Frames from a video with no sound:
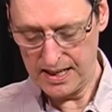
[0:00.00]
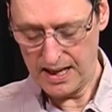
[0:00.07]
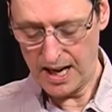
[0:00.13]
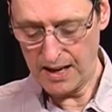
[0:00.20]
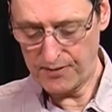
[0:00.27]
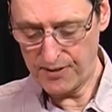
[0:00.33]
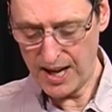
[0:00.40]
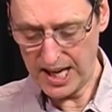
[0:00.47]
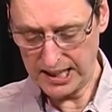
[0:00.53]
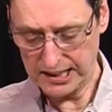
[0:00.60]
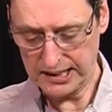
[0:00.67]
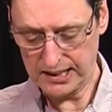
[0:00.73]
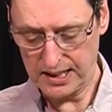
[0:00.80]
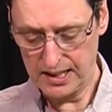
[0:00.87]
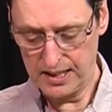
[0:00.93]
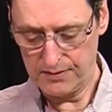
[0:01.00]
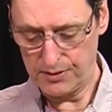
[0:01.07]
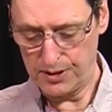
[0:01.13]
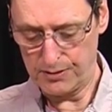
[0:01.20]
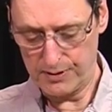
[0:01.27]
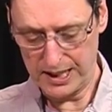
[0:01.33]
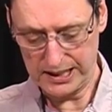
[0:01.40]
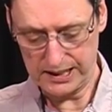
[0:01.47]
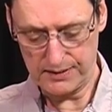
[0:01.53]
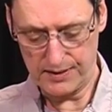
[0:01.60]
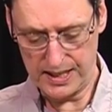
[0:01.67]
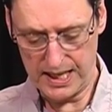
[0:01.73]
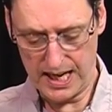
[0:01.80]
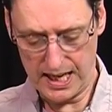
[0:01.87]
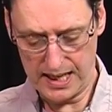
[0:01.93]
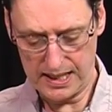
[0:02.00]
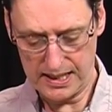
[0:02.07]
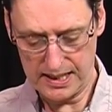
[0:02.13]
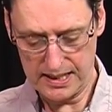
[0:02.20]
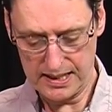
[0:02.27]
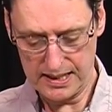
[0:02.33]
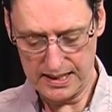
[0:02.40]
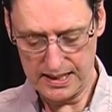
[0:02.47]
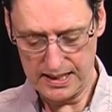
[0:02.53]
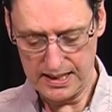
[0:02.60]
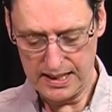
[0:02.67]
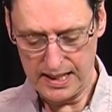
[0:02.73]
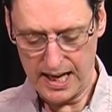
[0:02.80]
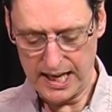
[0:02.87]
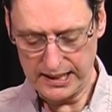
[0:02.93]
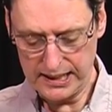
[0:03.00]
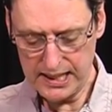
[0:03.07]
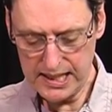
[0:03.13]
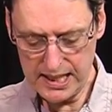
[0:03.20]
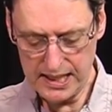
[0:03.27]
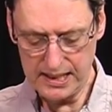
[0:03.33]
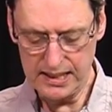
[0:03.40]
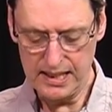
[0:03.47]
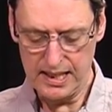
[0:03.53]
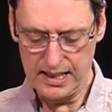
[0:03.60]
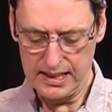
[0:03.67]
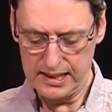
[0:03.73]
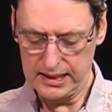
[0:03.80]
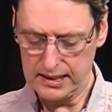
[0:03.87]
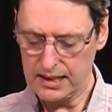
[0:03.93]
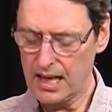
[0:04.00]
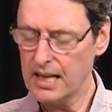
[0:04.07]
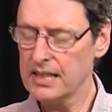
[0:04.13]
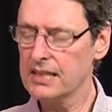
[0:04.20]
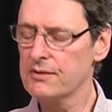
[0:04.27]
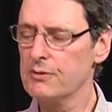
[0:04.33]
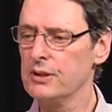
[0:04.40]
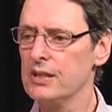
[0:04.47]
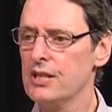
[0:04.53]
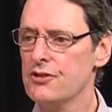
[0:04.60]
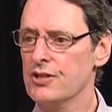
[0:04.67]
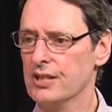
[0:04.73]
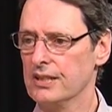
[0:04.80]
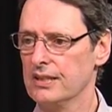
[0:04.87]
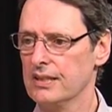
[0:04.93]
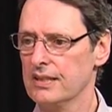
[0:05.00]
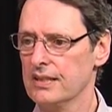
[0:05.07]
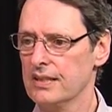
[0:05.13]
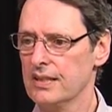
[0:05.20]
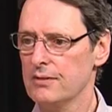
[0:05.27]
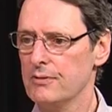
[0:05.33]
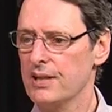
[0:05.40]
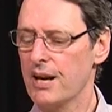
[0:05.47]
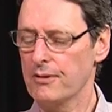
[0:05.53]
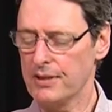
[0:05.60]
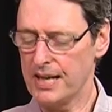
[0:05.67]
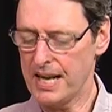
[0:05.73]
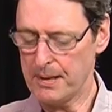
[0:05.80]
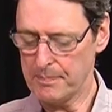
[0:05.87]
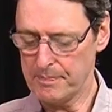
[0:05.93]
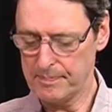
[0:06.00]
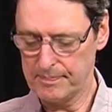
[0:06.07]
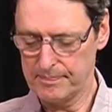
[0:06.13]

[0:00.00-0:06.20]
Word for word: I fast for the rest of the day, as eating is a kind of religion without name.